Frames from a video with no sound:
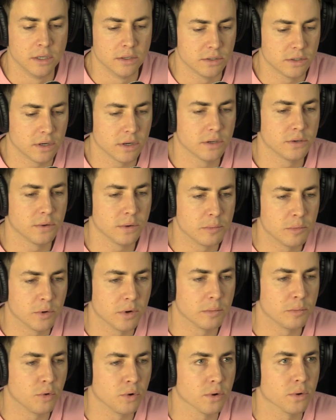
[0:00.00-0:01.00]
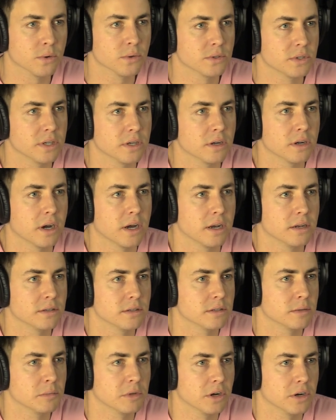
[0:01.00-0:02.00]
Started doing more and more wholesale. Got
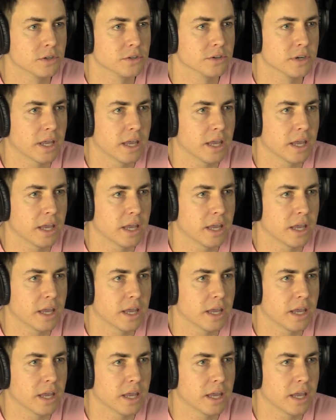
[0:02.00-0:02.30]
into some larger